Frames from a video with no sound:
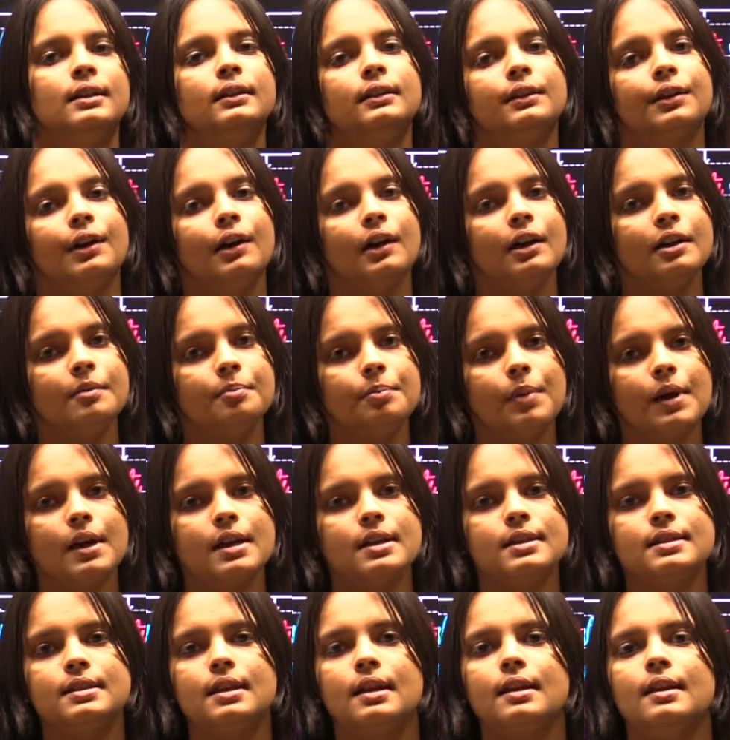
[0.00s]
Third
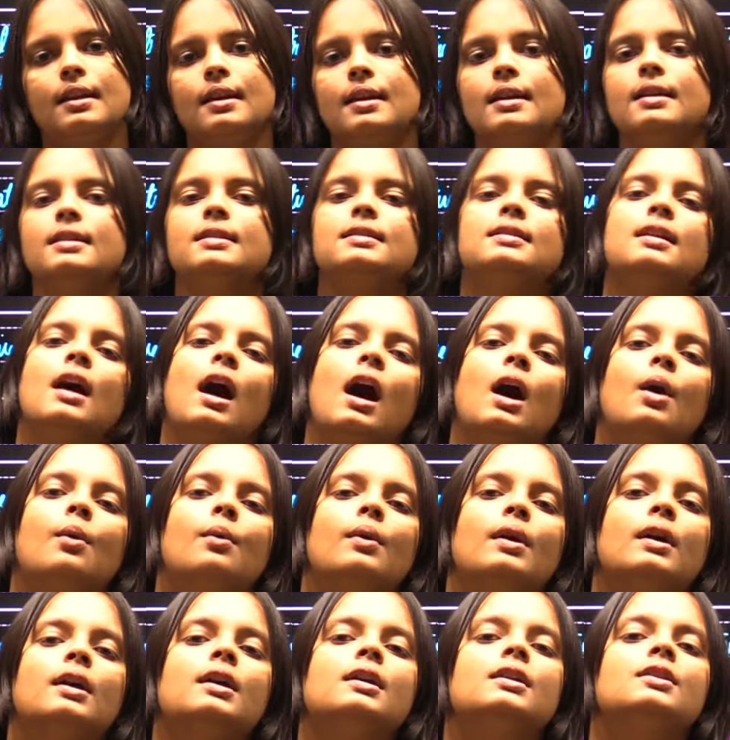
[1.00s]
person is
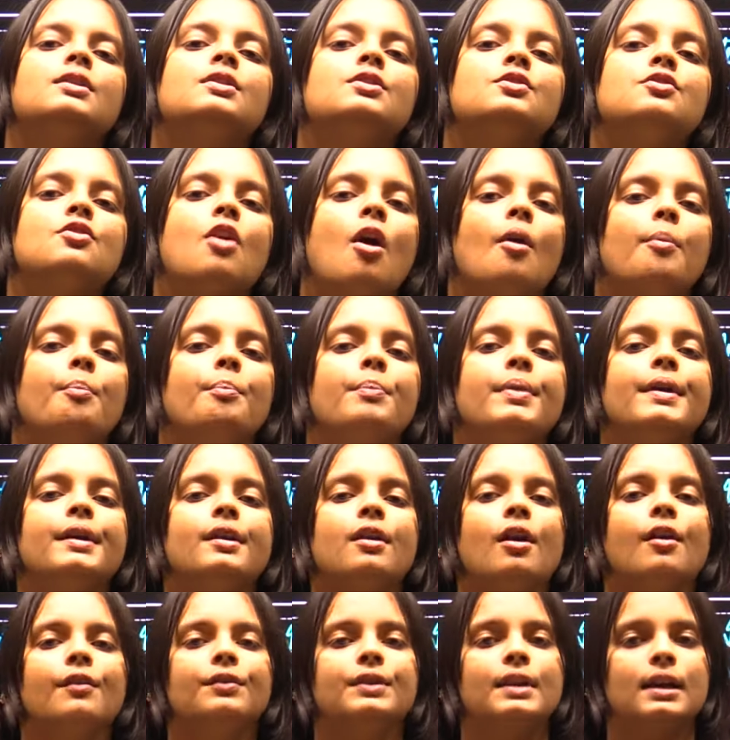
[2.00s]
our topic
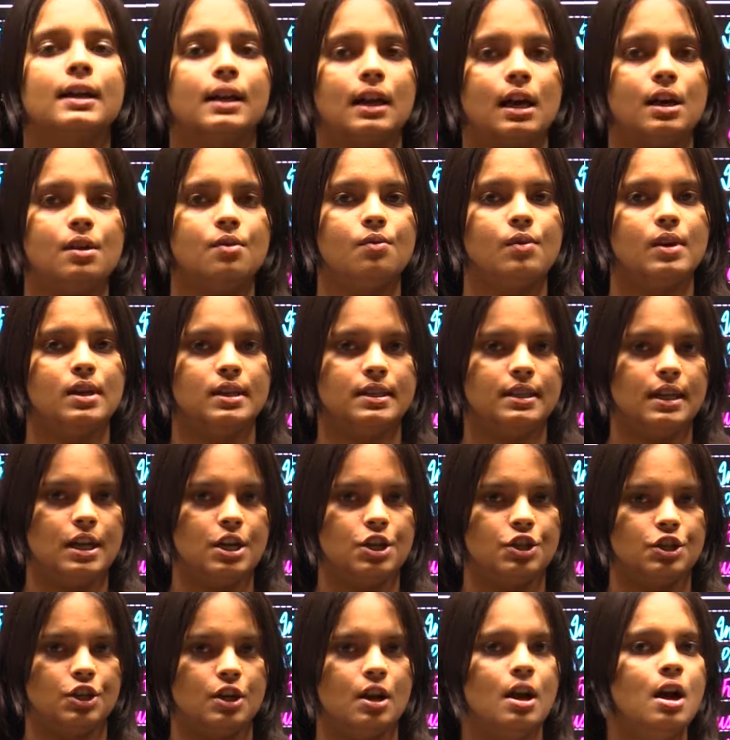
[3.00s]
of the
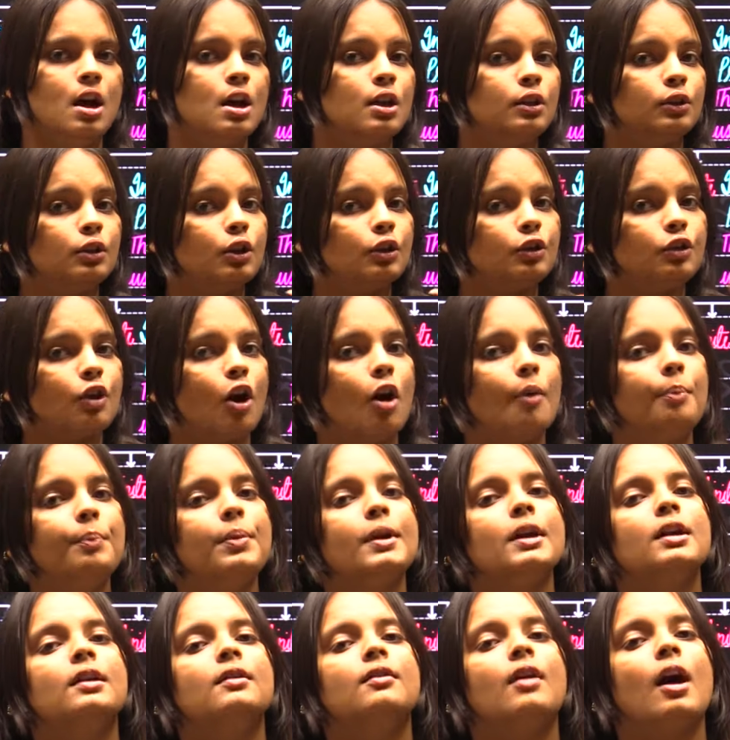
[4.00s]
conversation, the
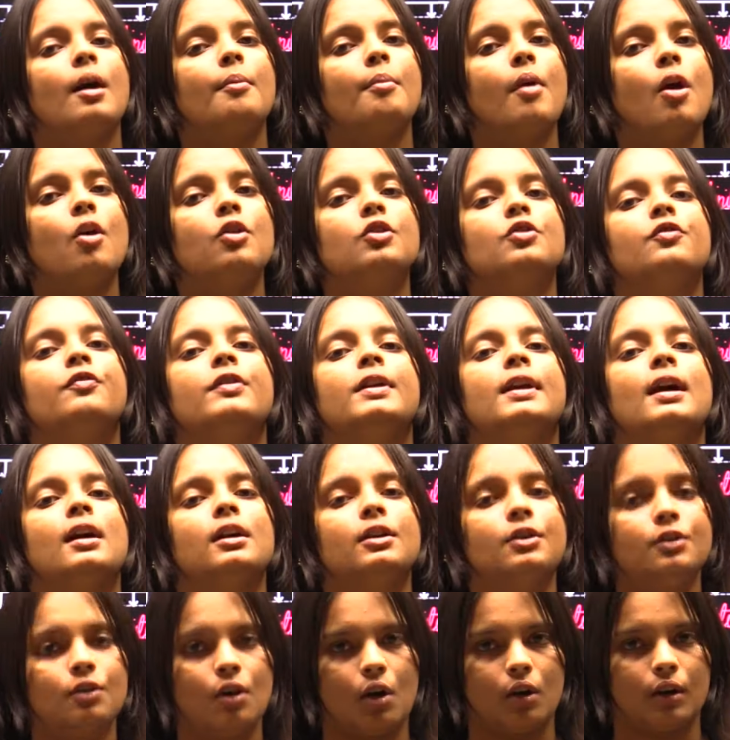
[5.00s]
topic about we are
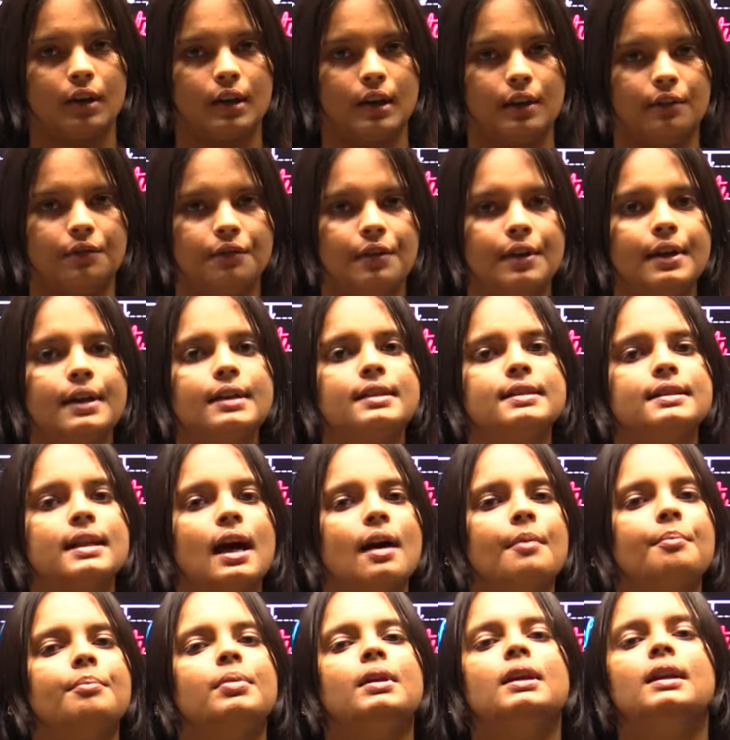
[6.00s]
talking. For
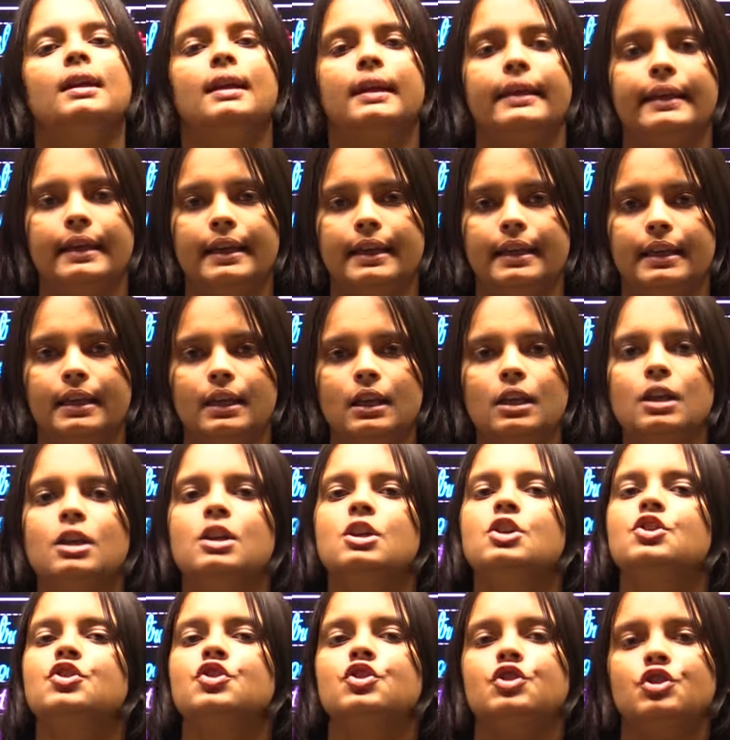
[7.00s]
example, he,
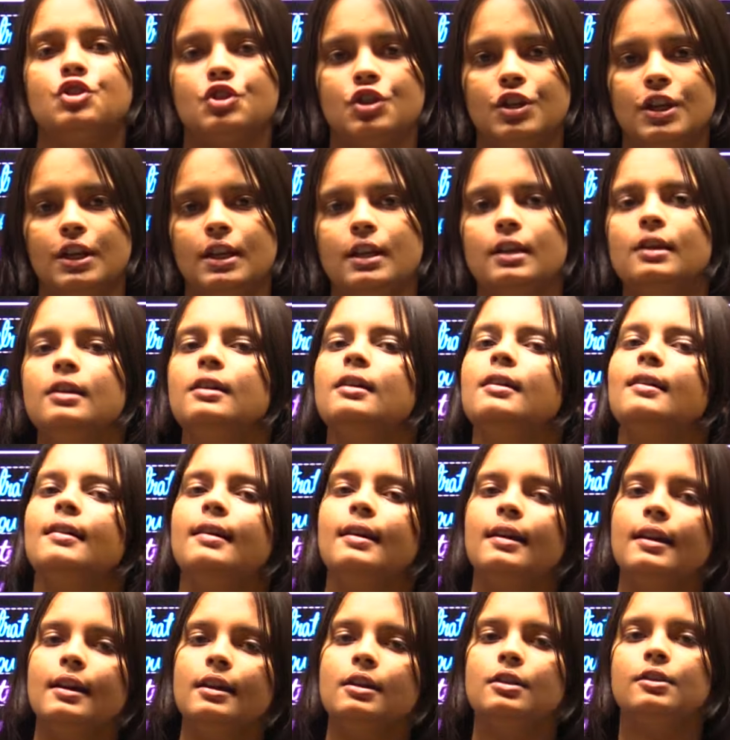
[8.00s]
she,
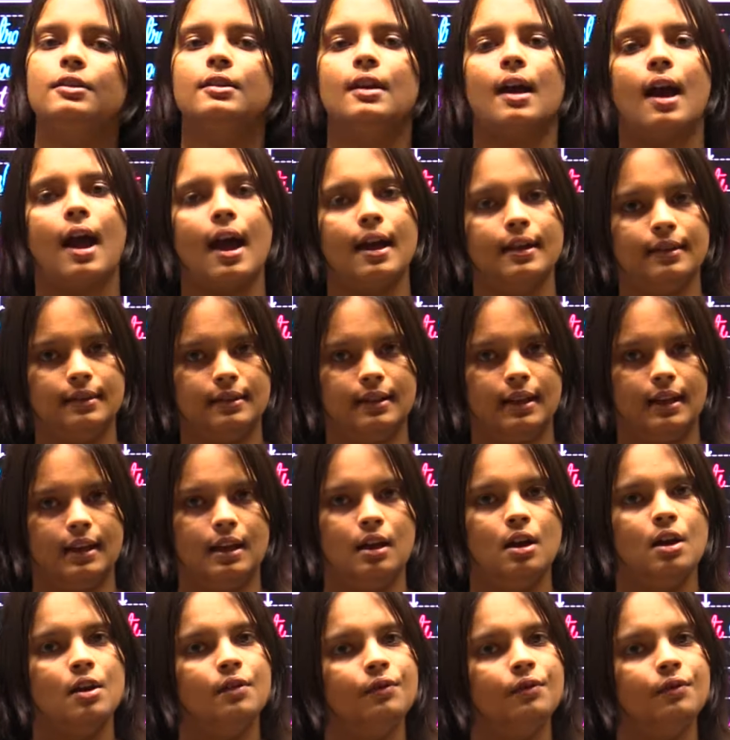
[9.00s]
it and they.